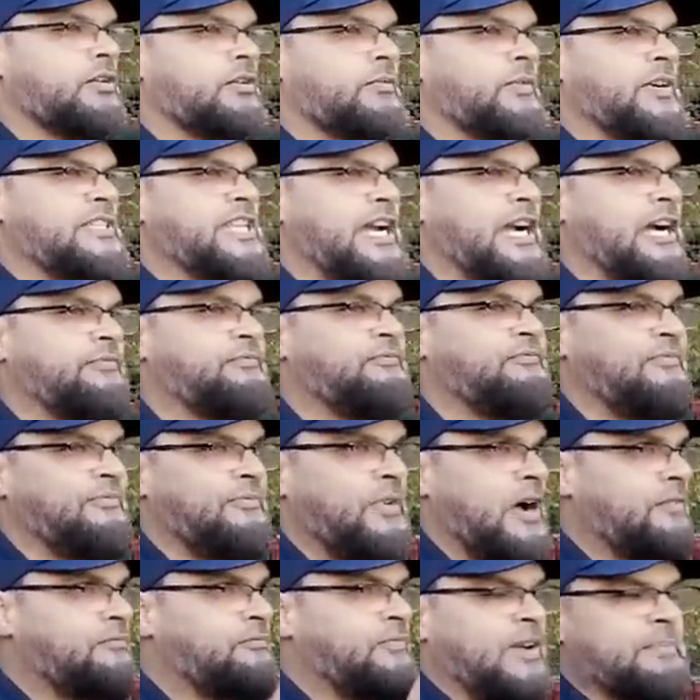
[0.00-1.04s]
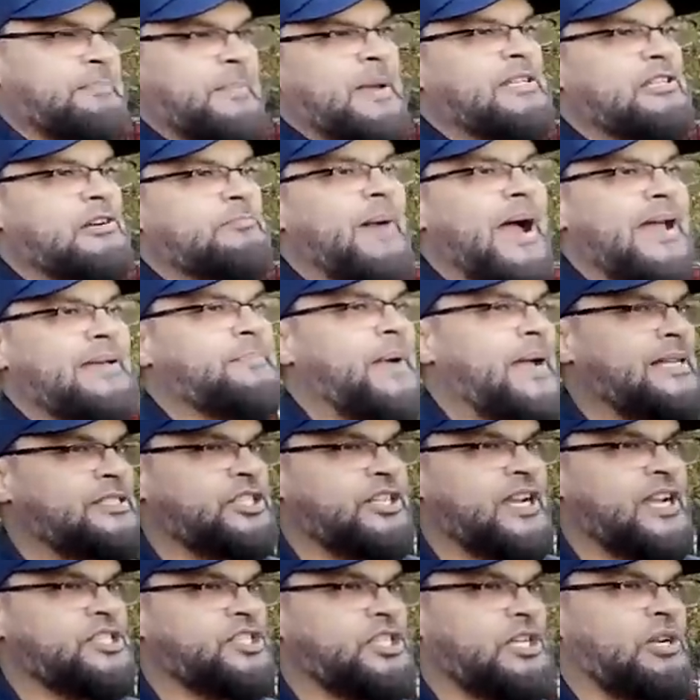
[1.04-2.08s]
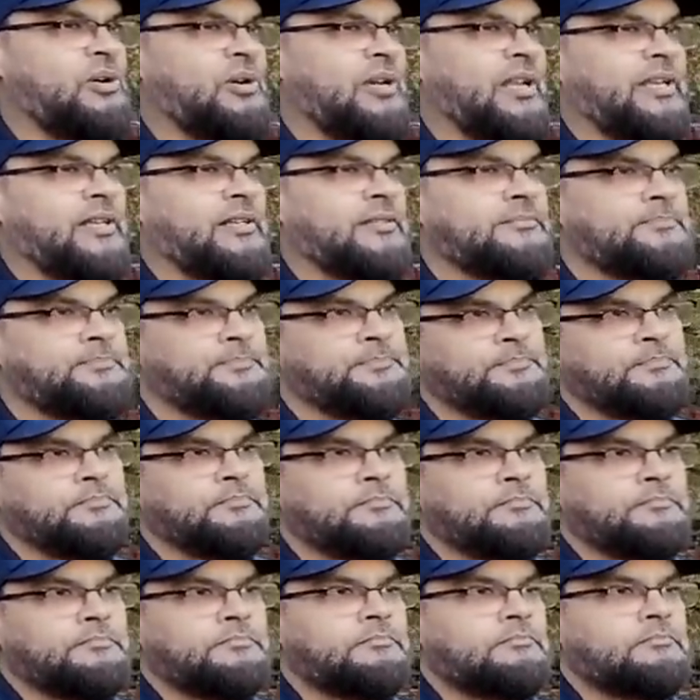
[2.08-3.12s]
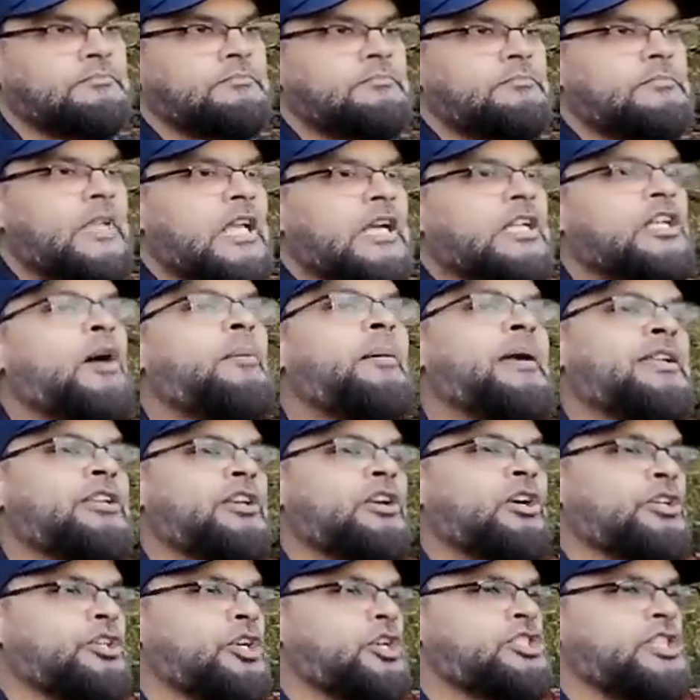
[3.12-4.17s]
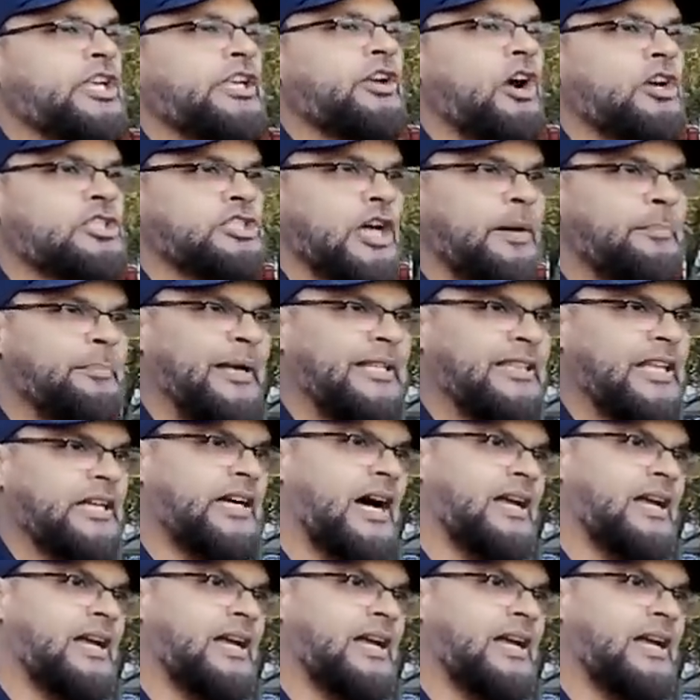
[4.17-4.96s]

which are figment what, of my imagination. What, what made you believe in Islam? No, but you you see, you're jumping the